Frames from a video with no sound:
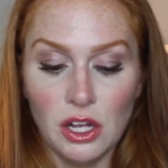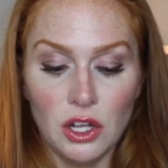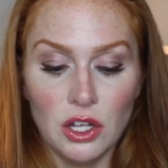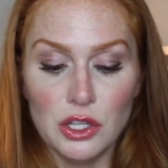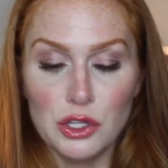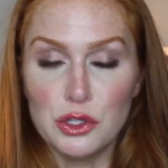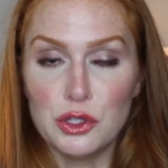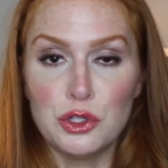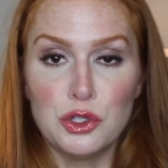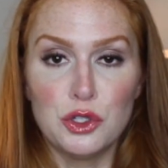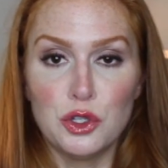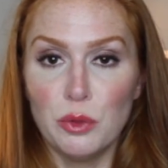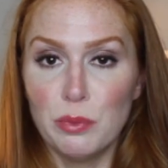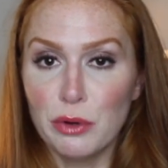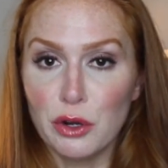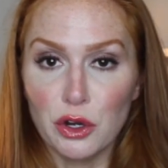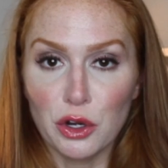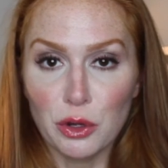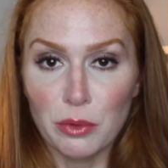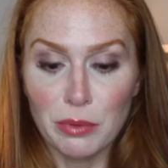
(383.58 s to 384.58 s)

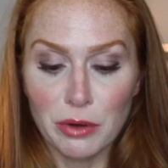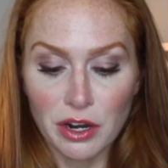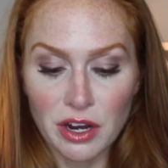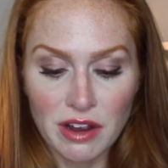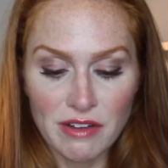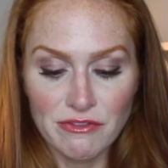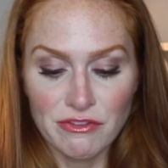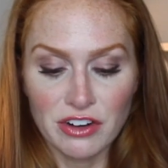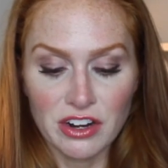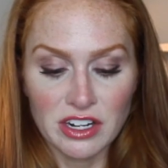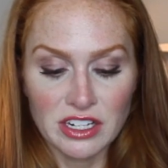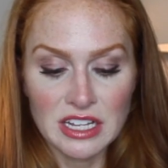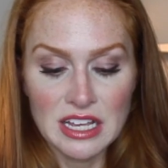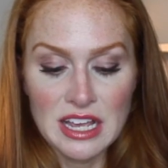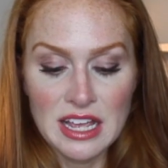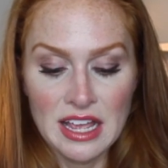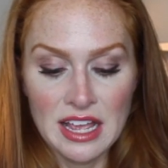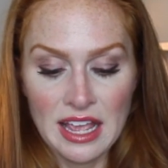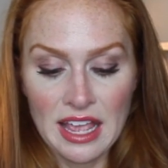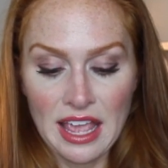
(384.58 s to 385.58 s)
super uber comfort.
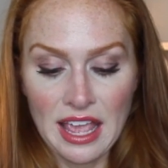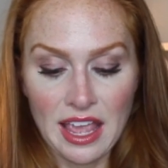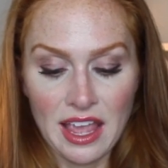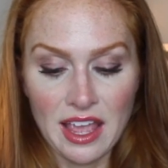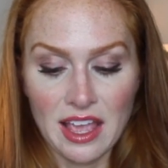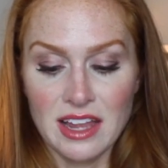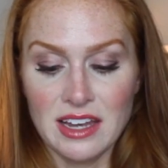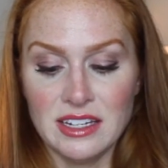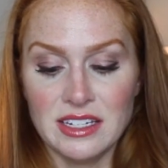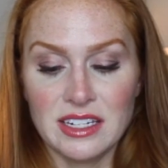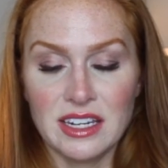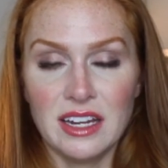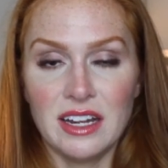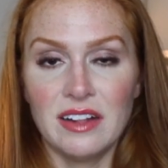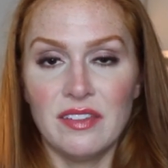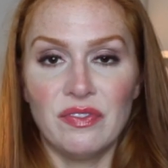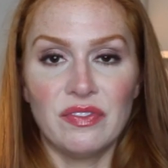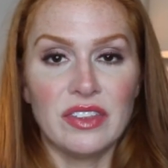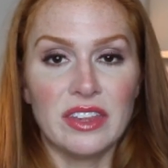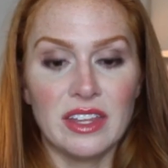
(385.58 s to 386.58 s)
And
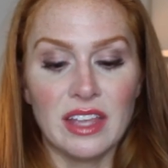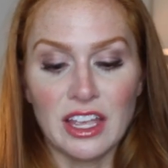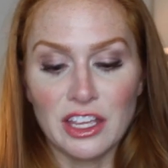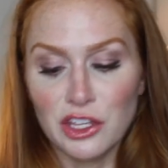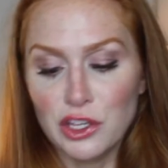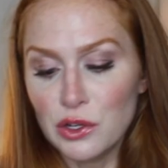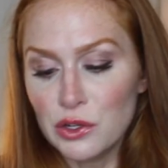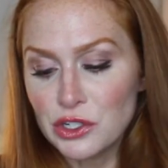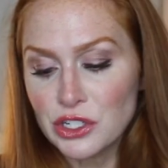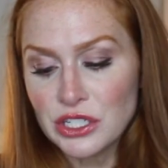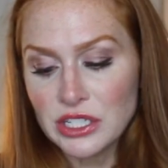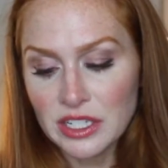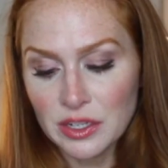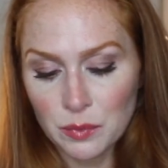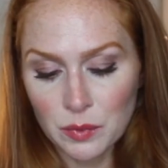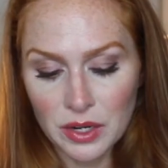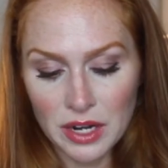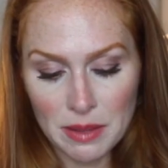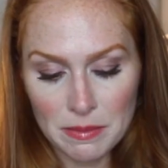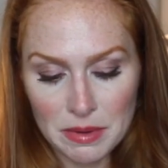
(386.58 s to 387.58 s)
usually
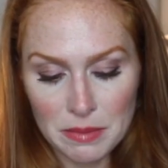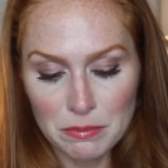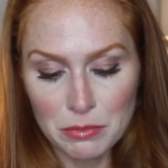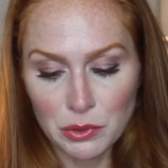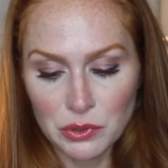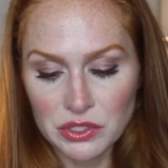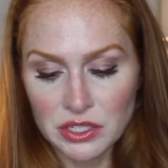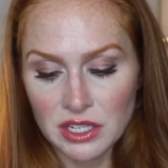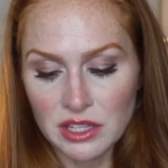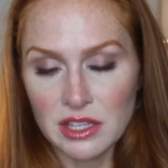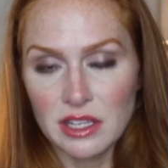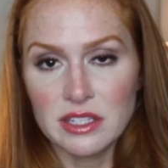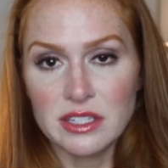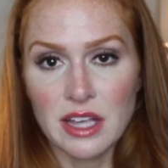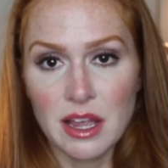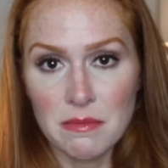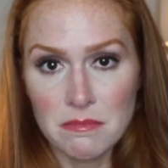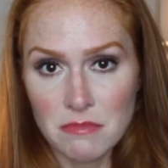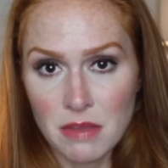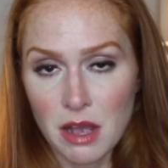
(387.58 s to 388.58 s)
when I'm in boots like this,
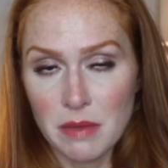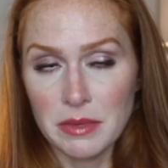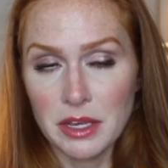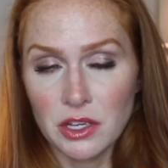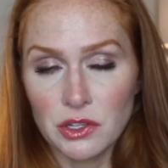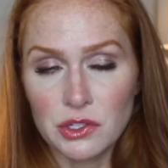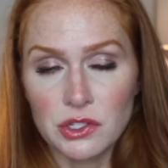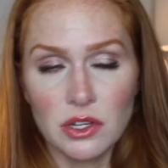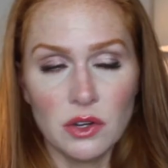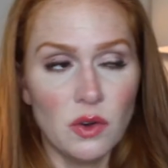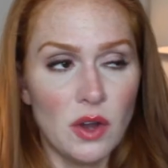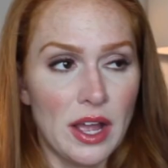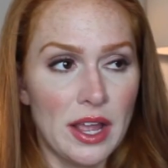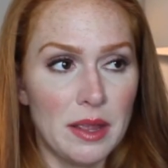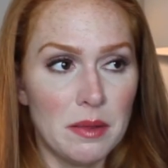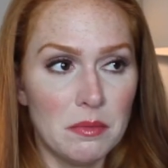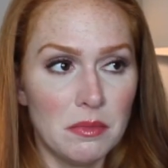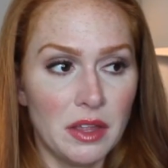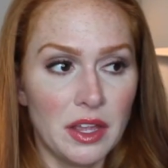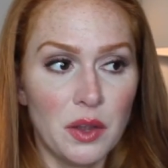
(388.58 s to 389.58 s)
I'm momming, so I
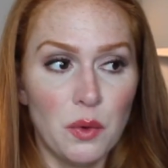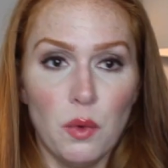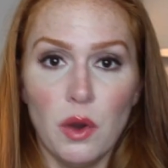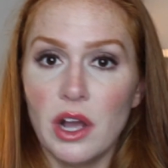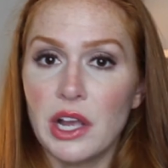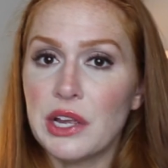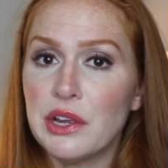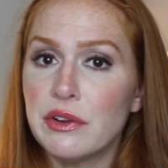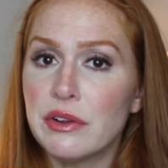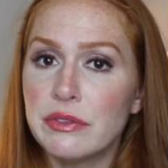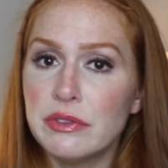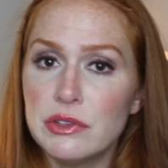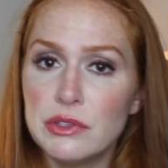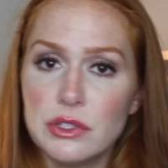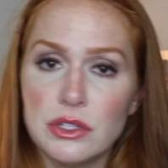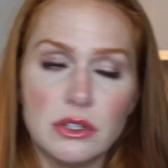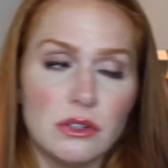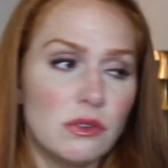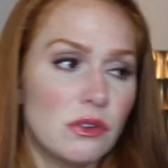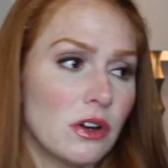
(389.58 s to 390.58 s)
am like walking around the
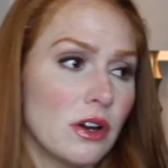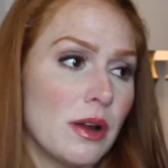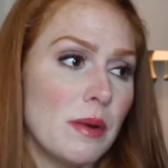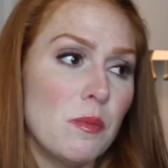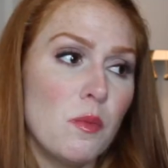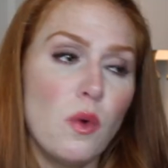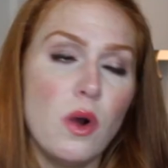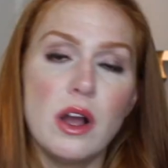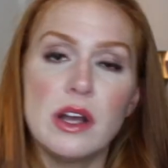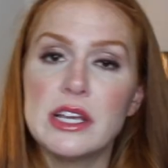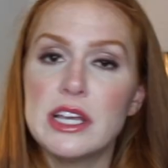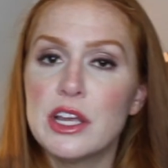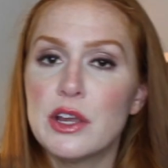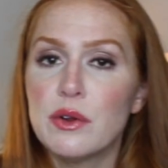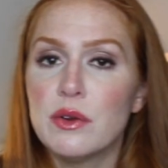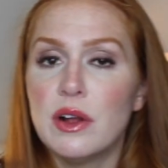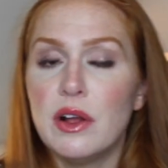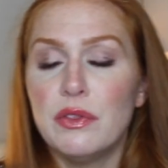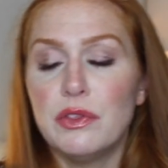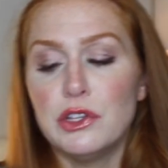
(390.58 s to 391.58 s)
zoo, or I'm walking
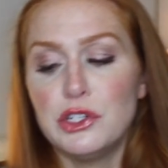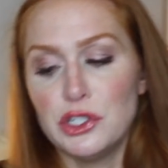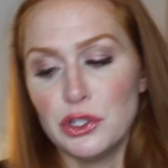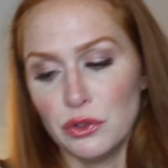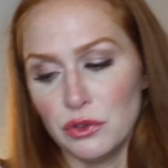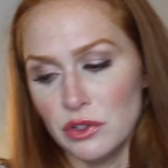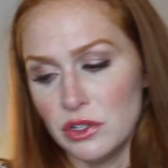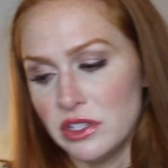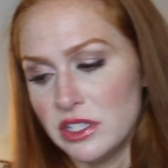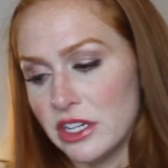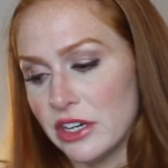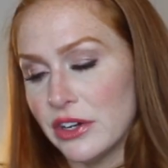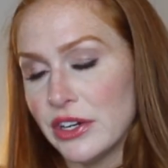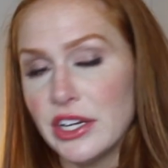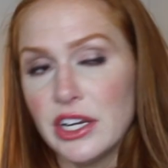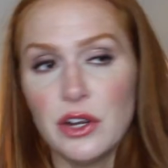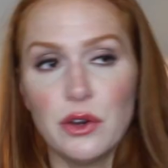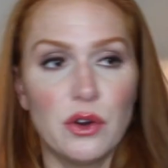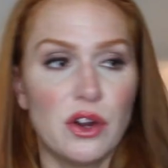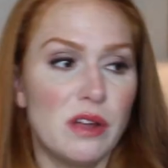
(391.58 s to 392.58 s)
around the children's
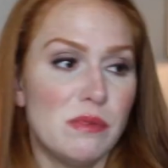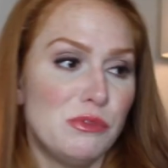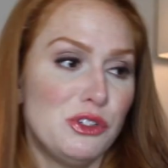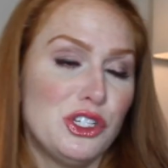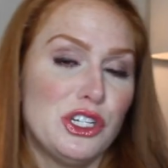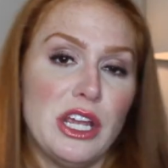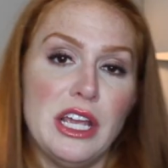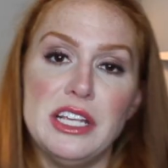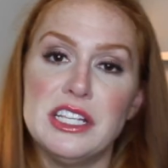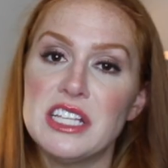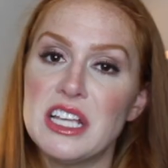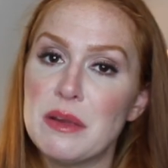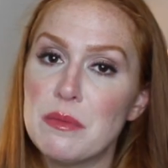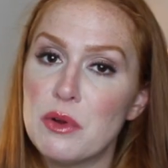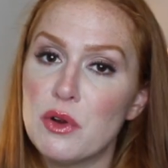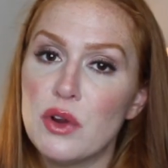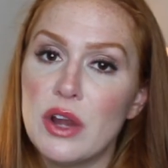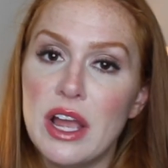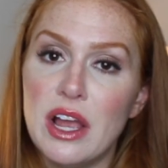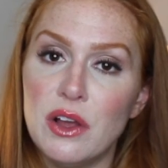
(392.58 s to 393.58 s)
area, or I'm chasing them
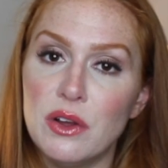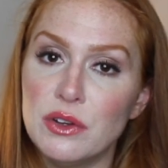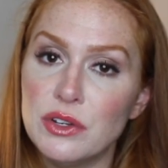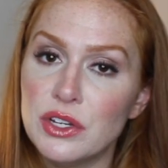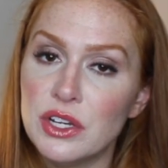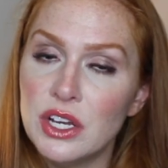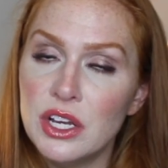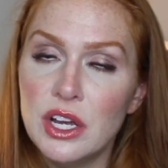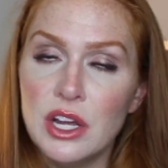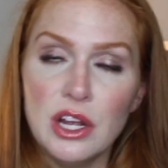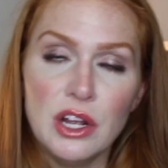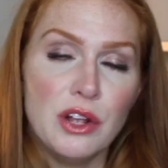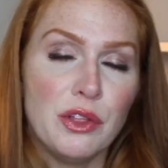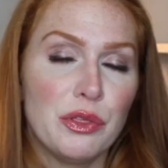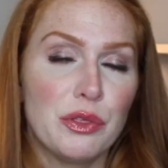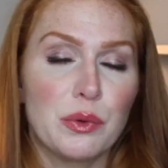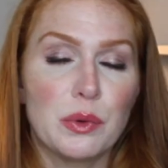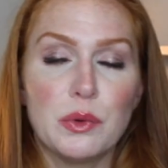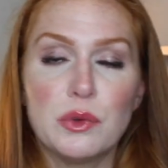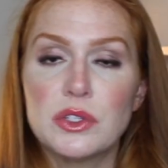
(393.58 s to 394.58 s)
around
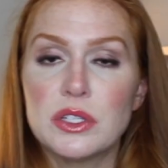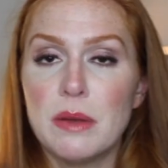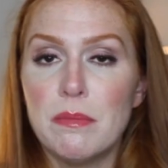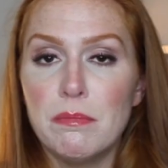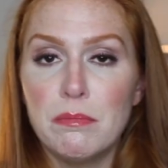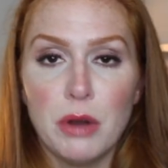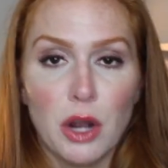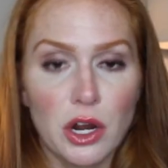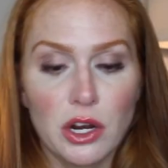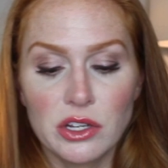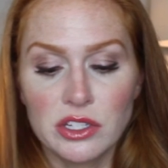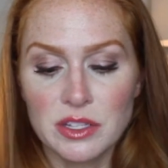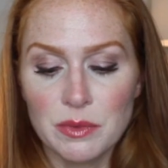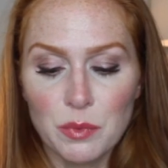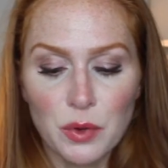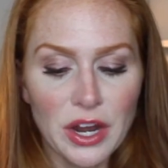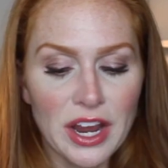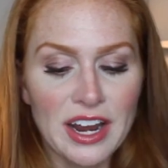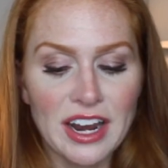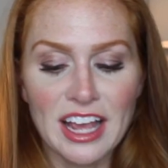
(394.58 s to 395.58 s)
through some park
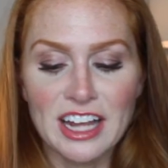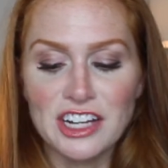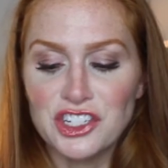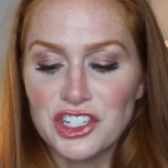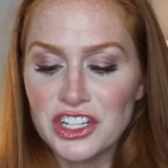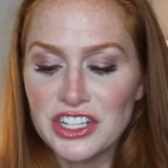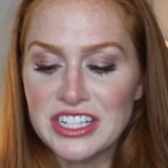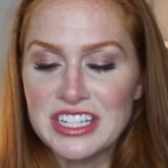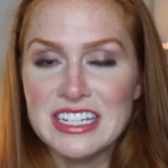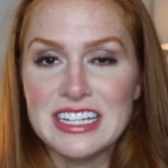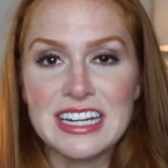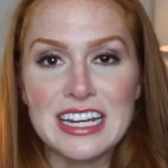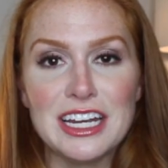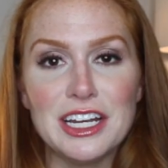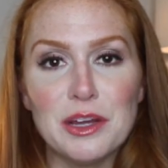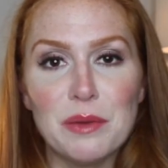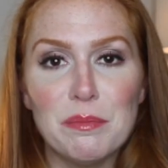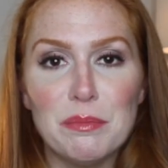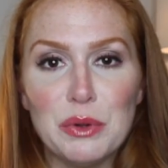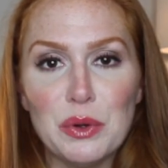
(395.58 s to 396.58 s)
somewhere, and I just
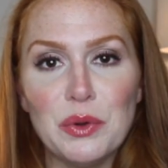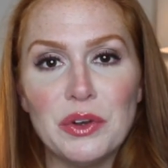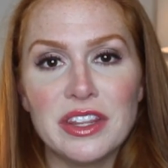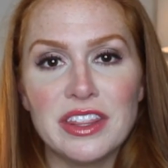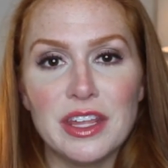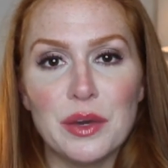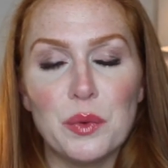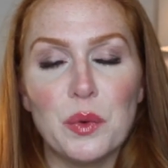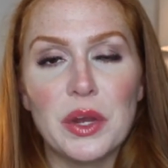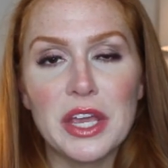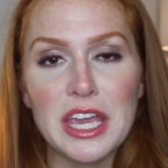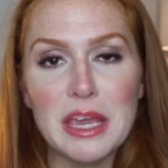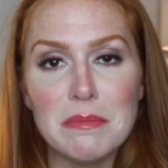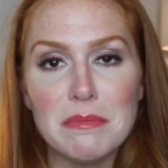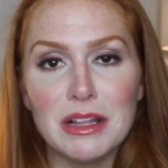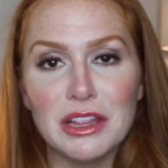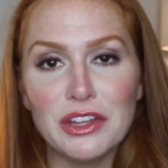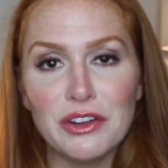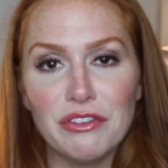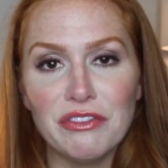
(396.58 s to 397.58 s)
need a boot that will keep
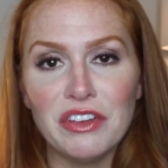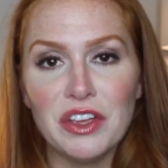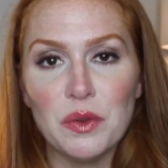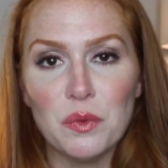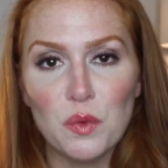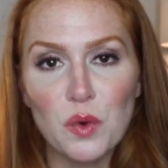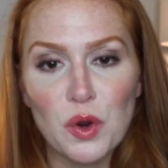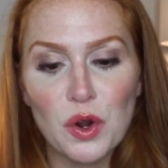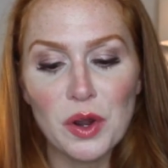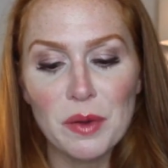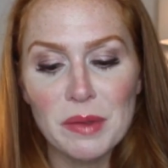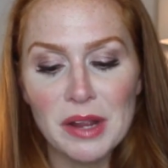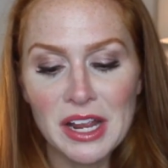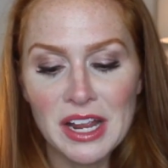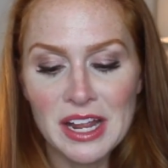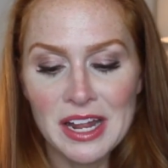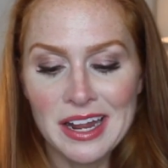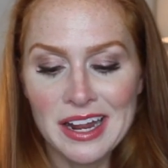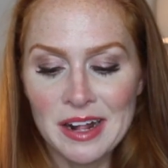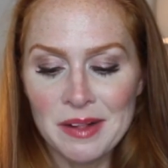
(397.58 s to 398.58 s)
my little feet warm
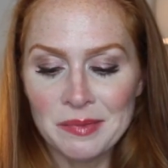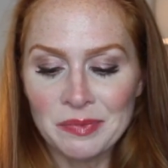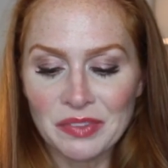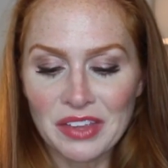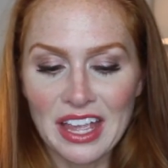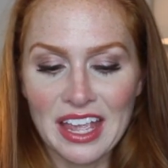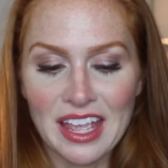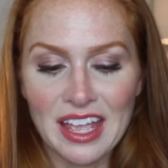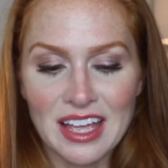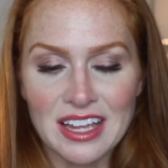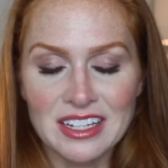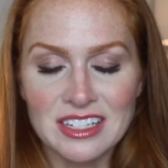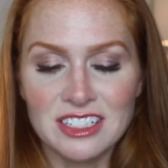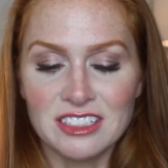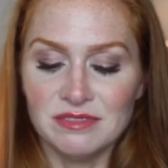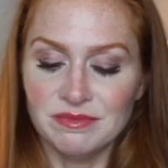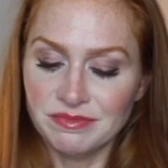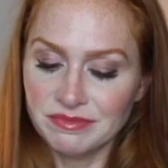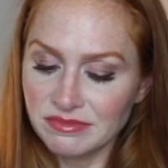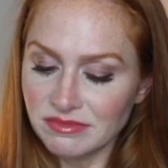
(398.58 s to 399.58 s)
and